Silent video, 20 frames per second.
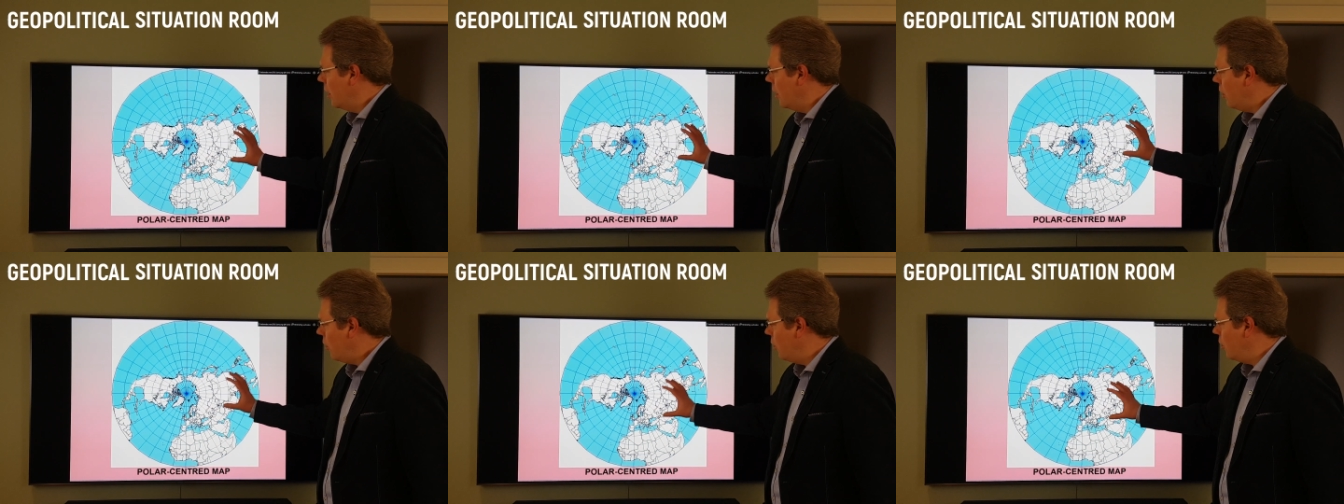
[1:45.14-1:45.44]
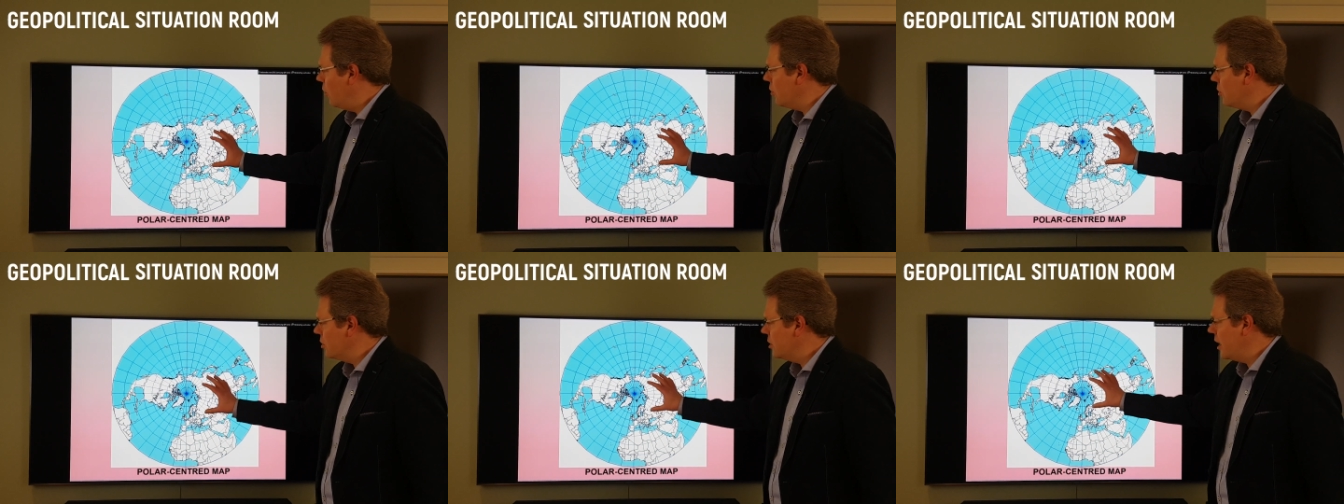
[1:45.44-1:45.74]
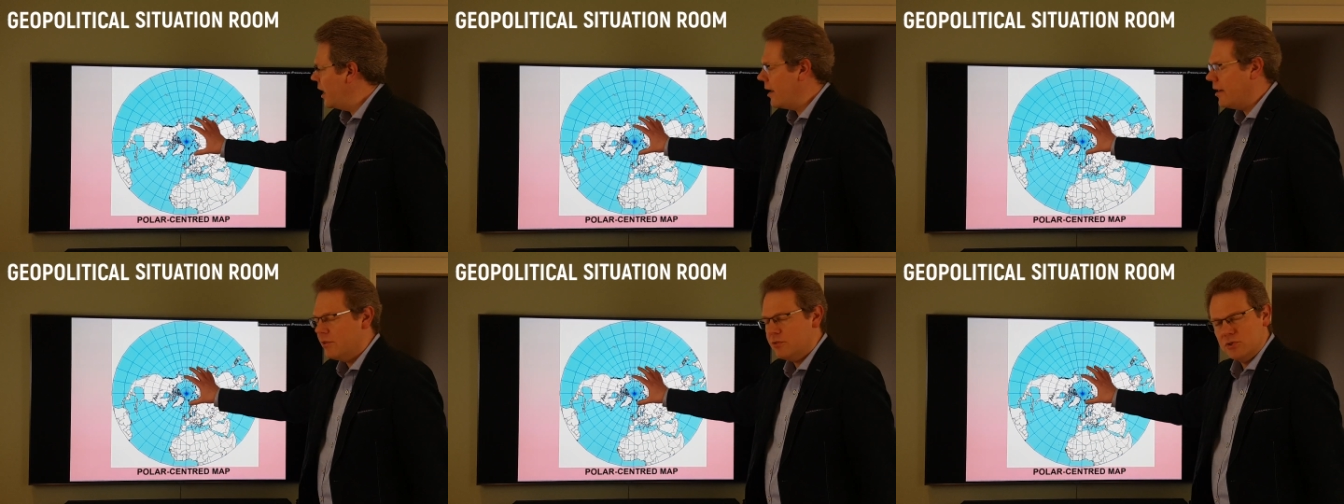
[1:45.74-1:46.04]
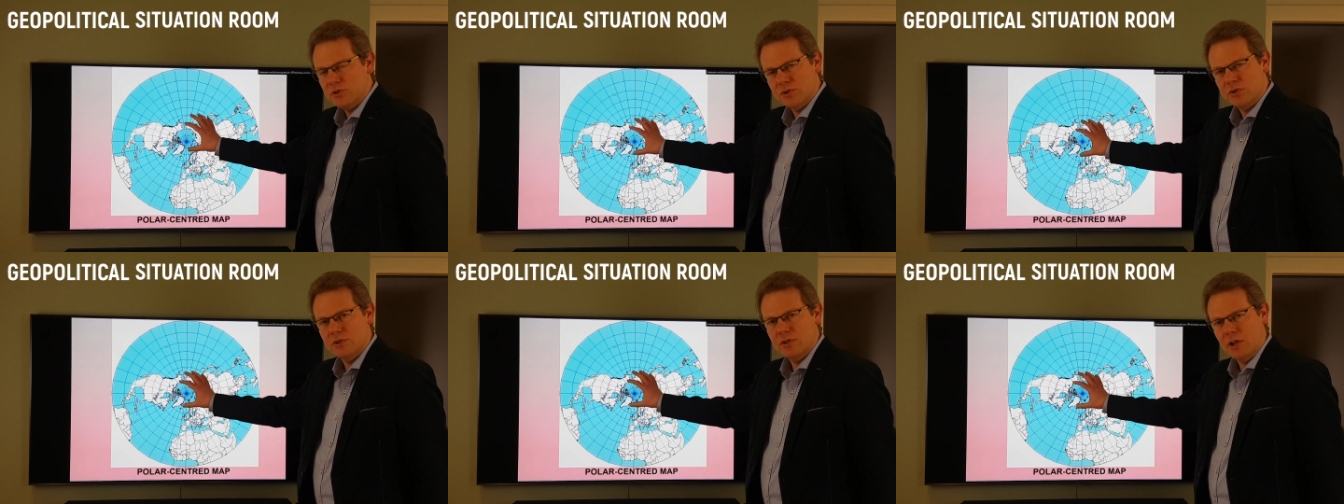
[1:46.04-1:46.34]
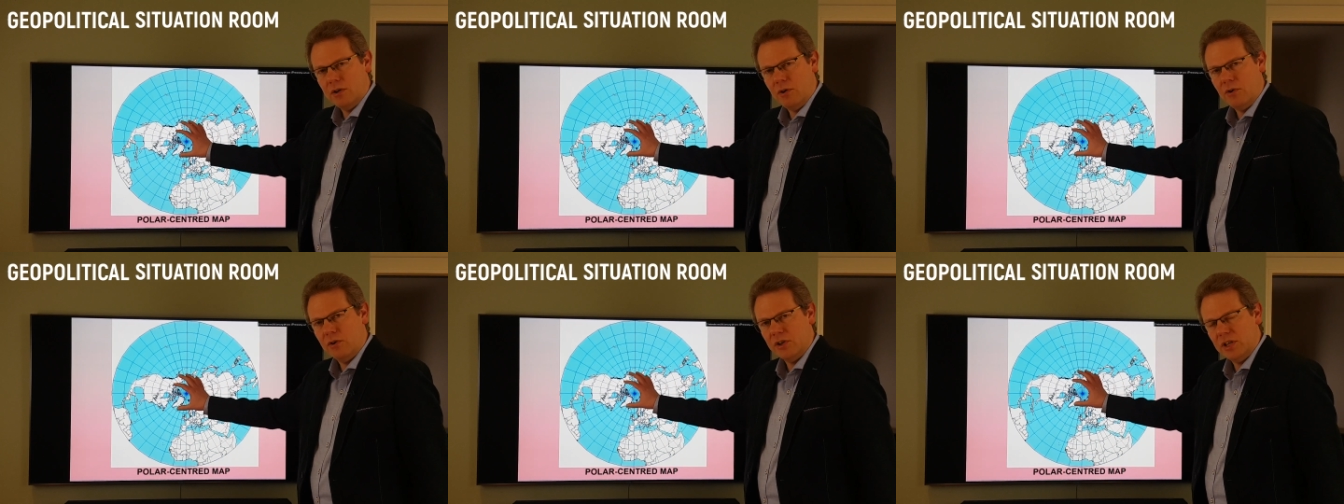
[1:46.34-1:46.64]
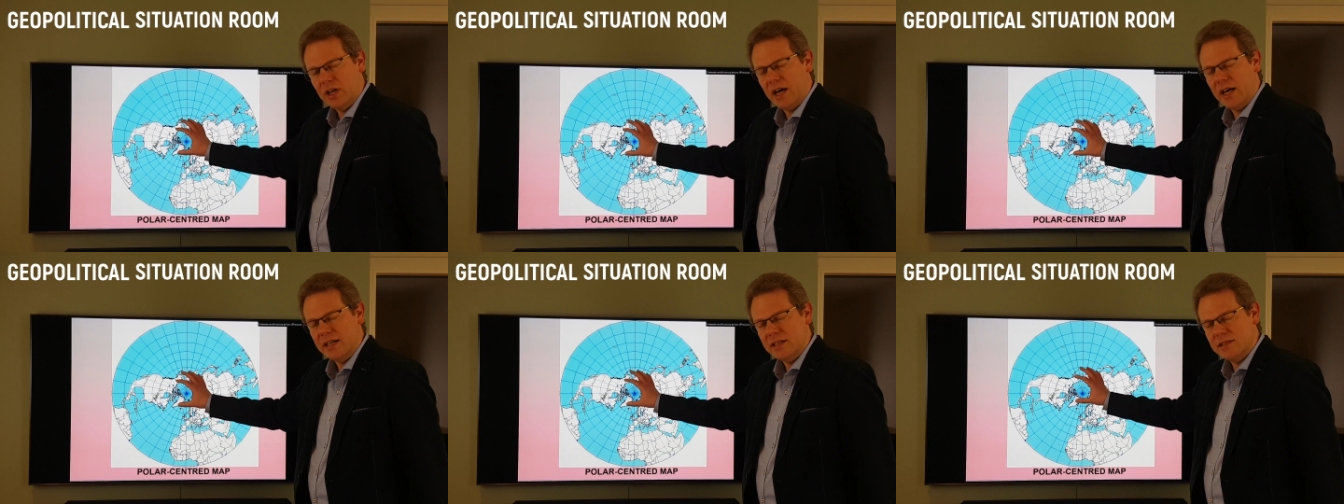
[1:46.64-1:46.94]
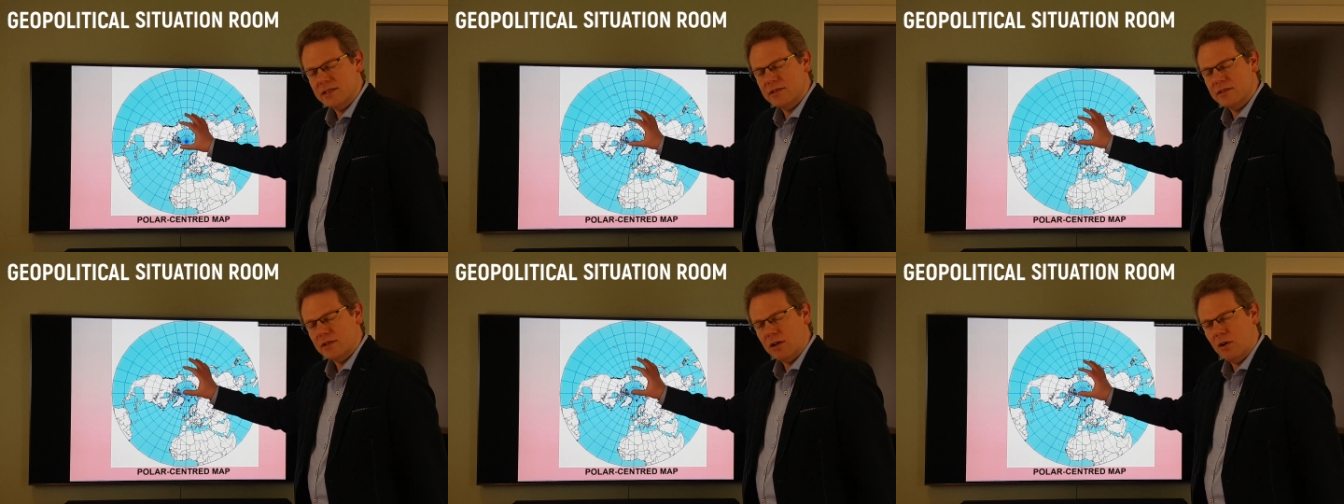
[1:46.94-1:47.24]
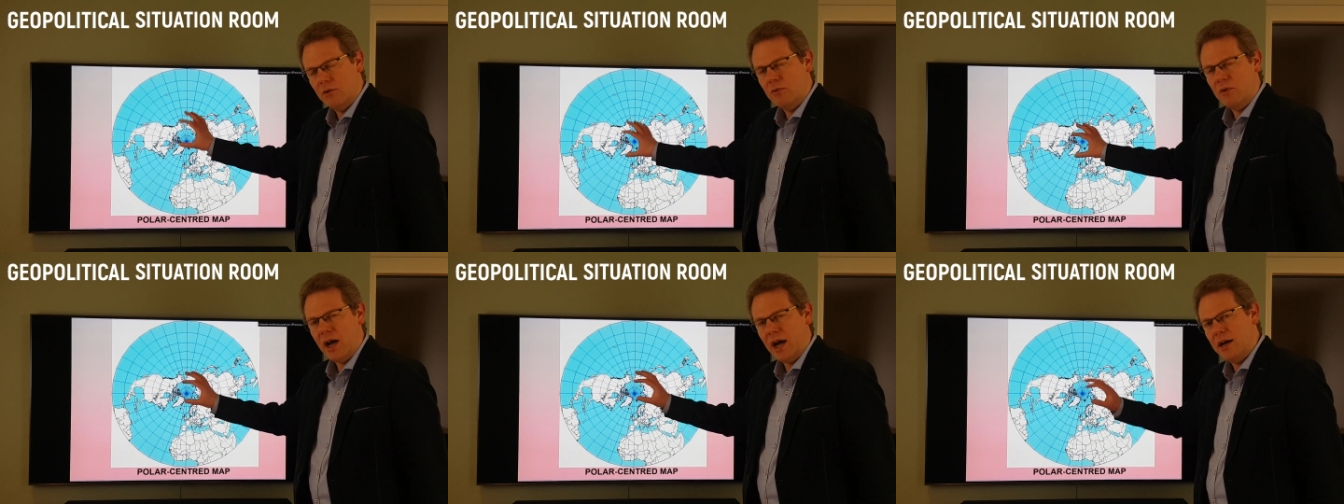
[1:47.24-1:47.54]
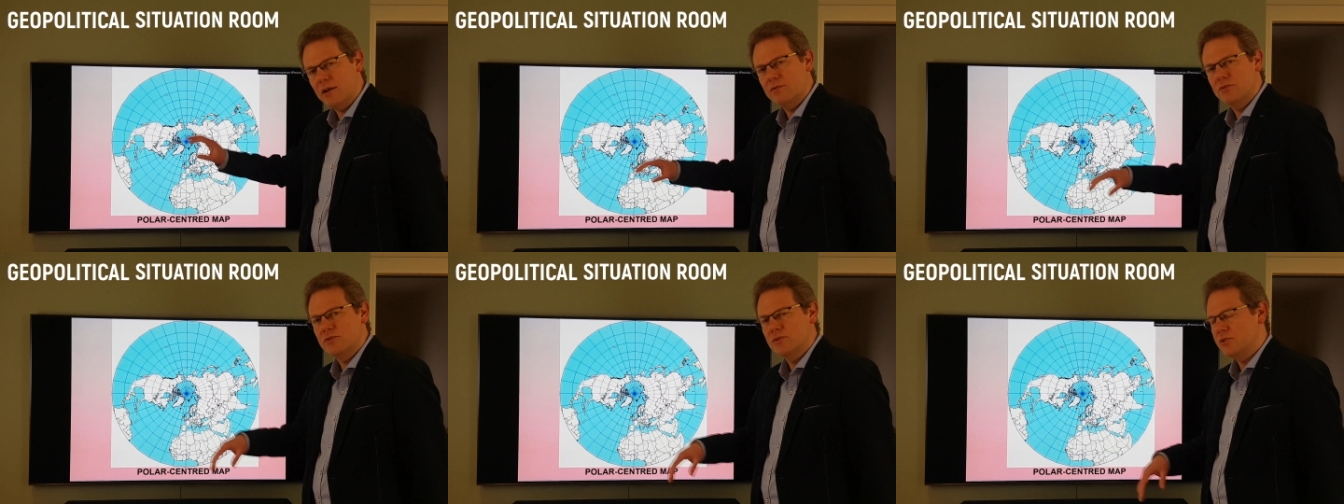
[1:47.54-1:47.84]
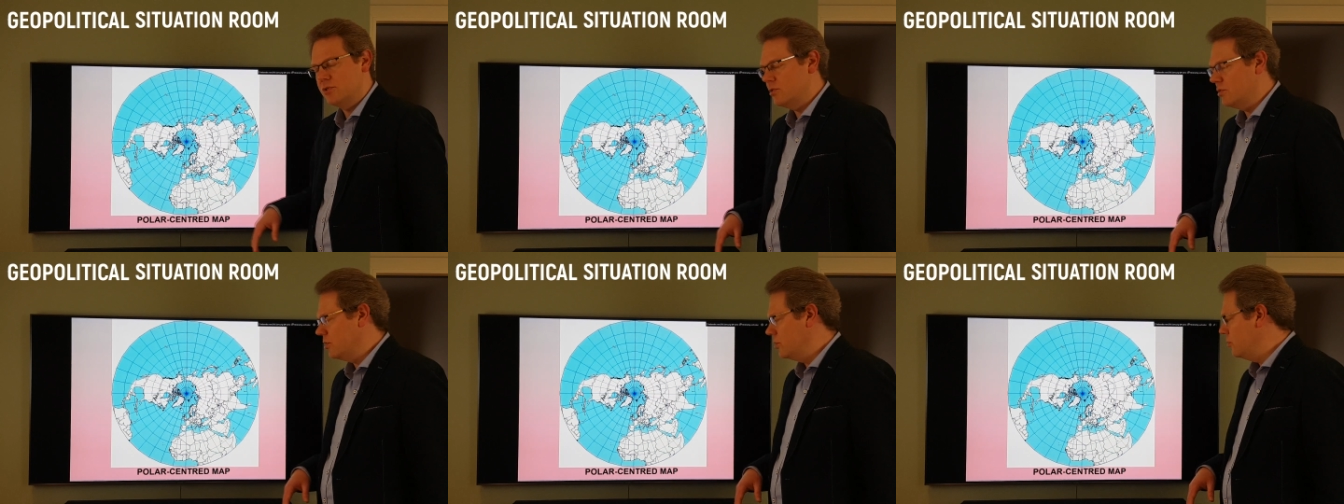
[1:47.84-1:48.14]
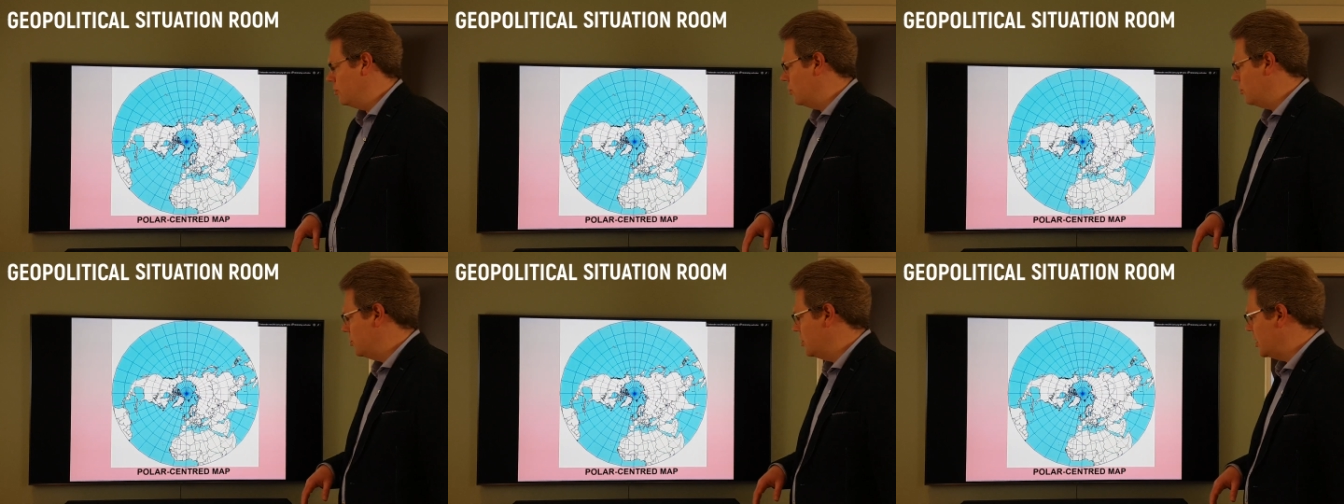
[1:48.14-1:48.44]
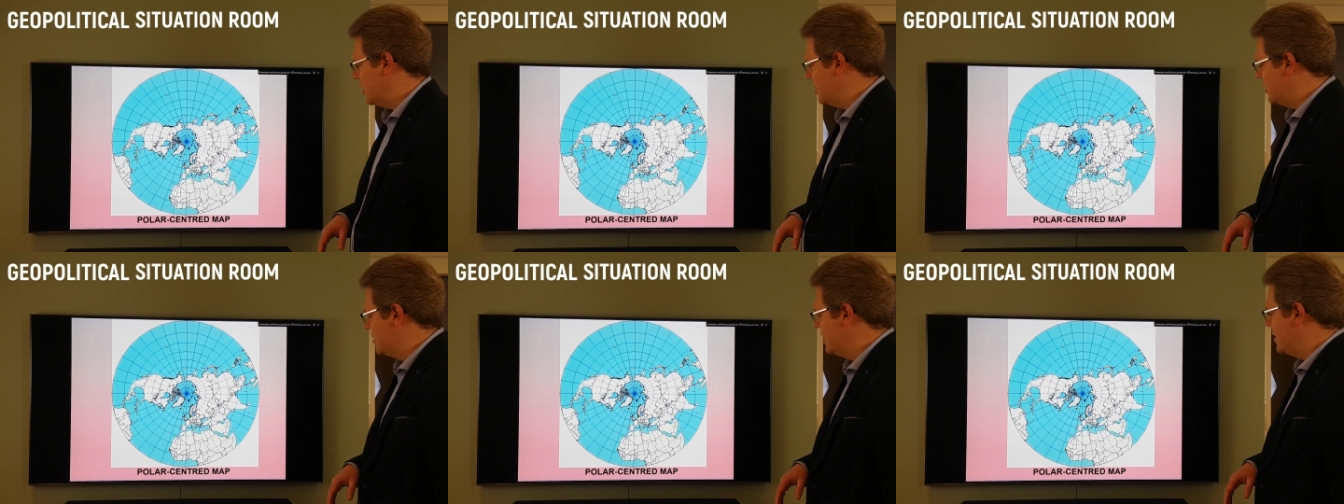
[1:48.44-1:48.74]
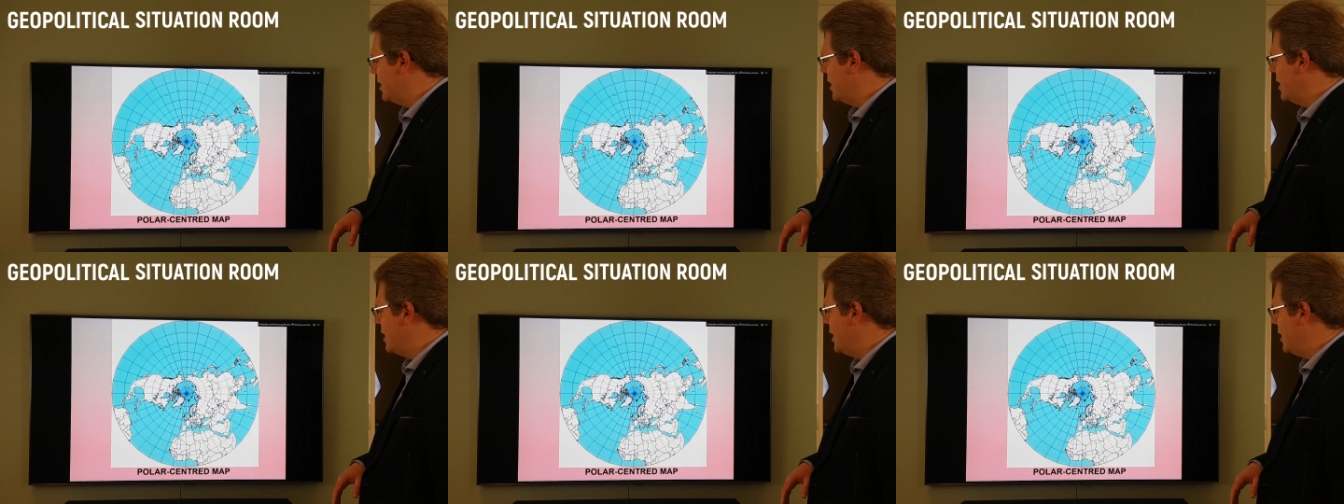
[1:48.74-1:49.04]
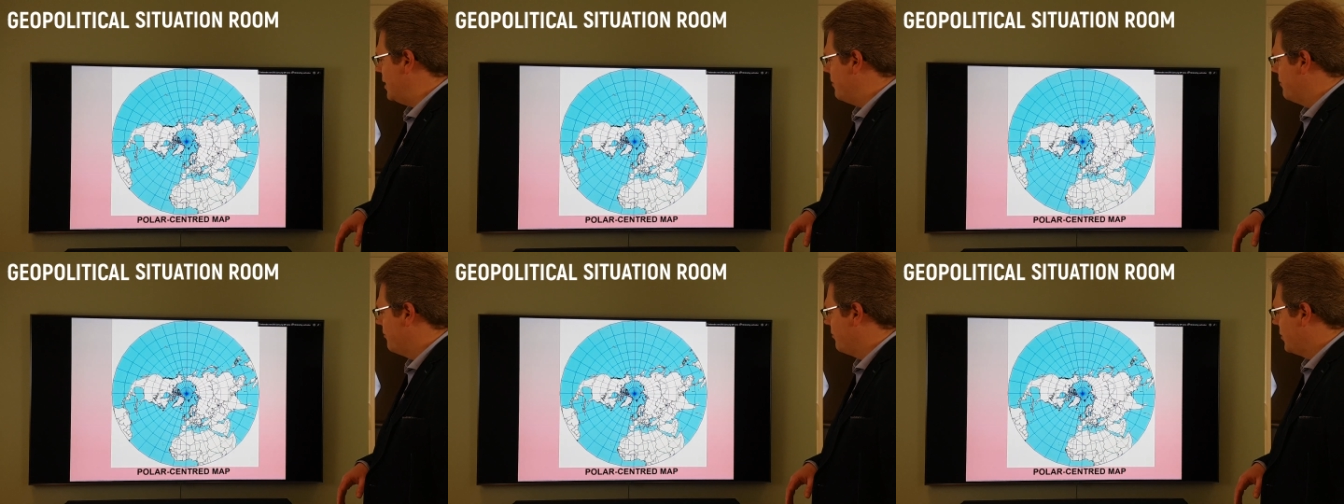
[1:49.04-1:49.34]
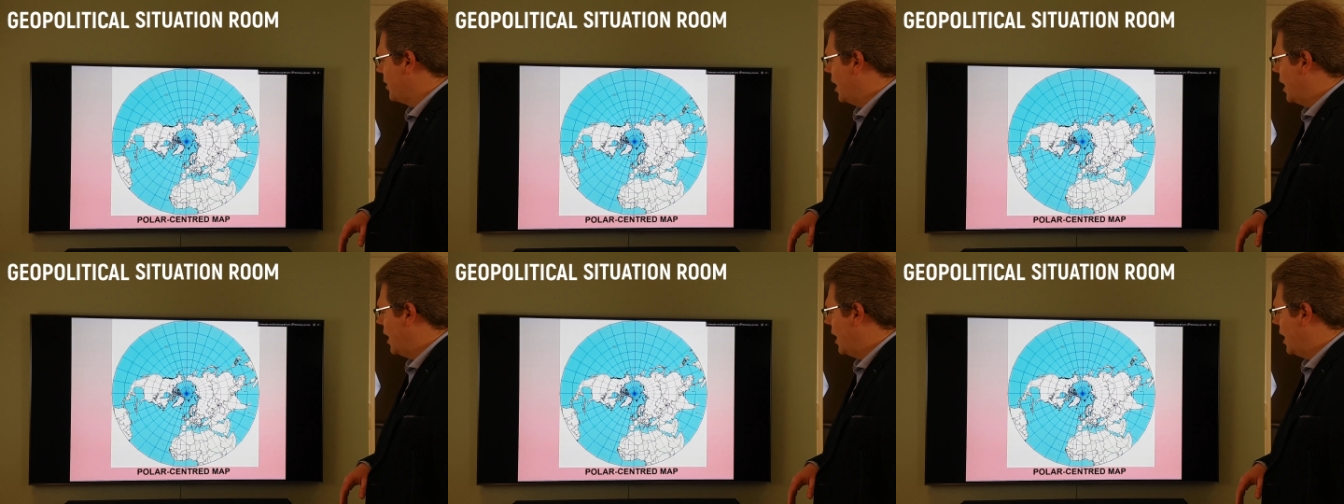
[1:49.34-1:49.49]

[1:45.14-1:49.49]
organized around the Nordic Sea.